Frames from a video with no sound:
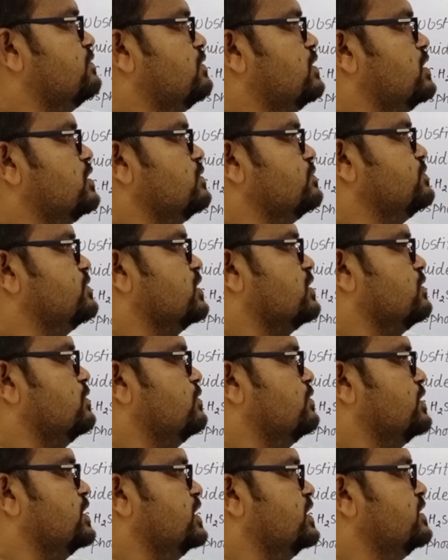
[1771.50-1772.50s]
one of the
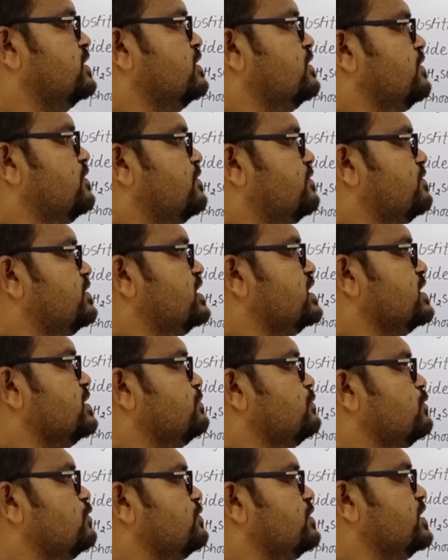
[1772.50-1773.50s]
chlorine will
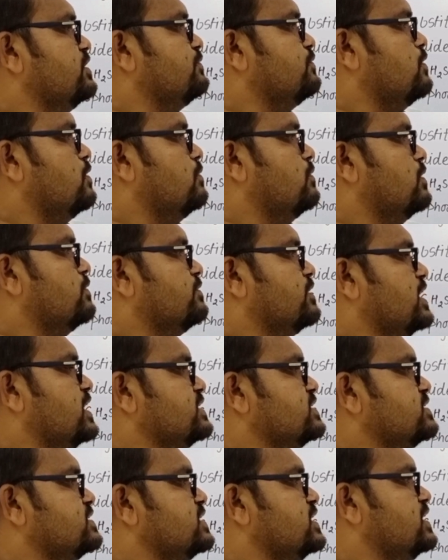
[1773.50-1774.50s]
remove in form of
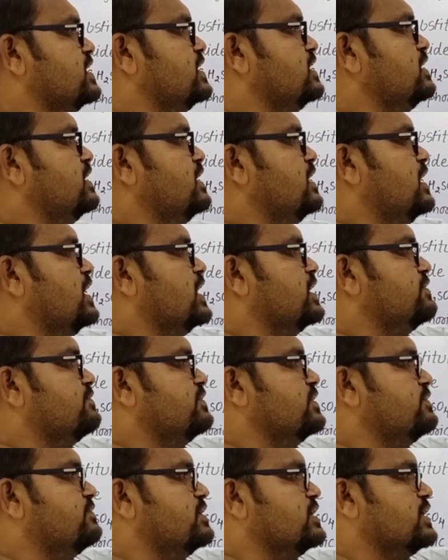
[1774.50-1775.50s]
HCl, and
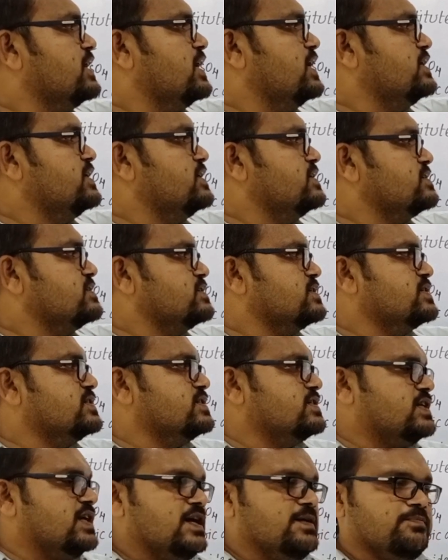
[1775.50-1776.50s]
we will get
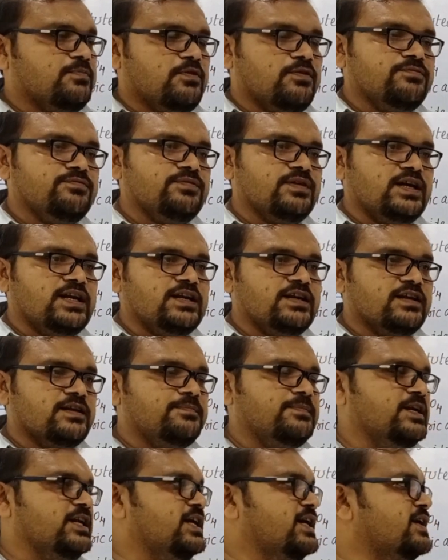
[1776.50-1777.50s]
such type of
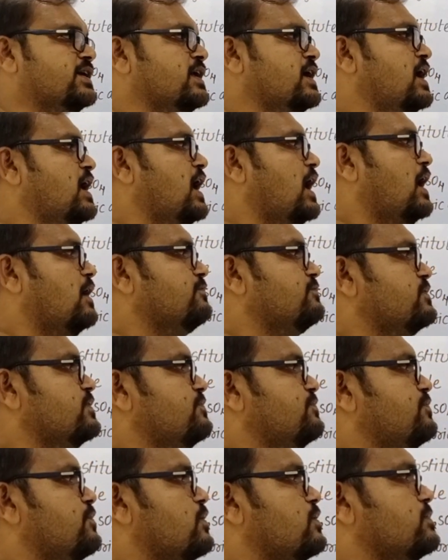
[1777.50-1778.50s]
intermediate.
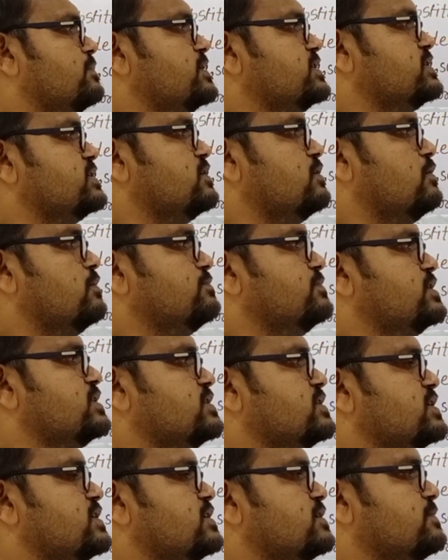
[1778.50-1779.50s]
After formation of
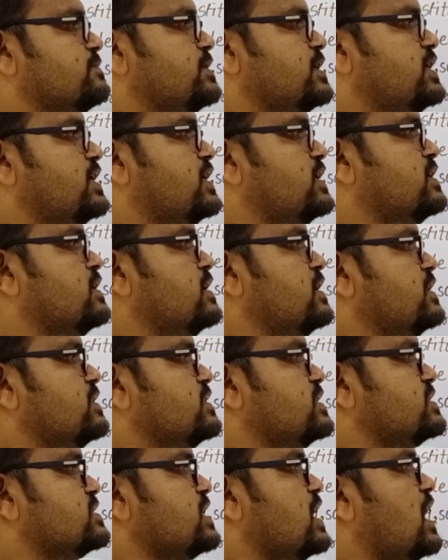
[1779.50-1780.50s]
this intermediate,
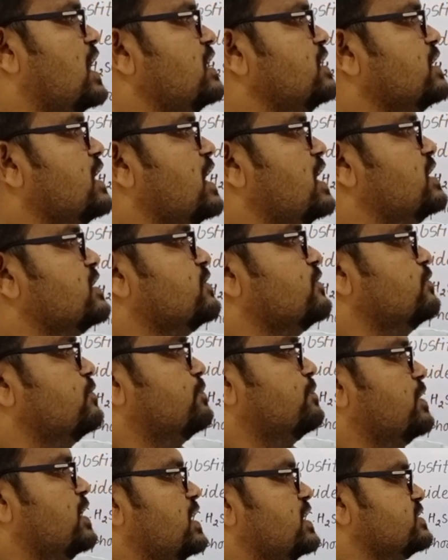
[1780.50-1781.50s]
this alkyl
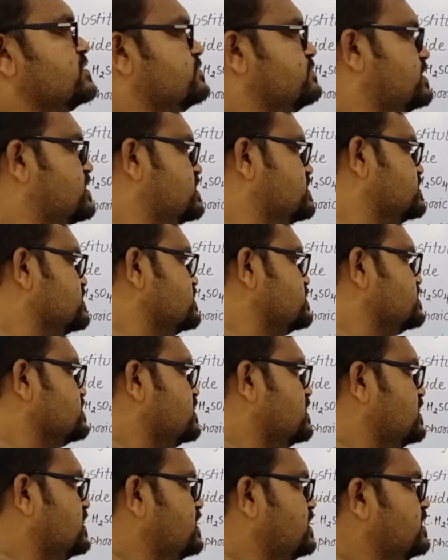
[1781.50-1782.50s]
group, as we discussed
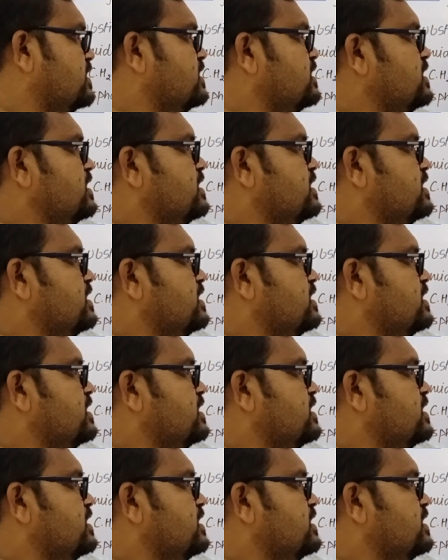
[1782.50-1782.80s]
earlier,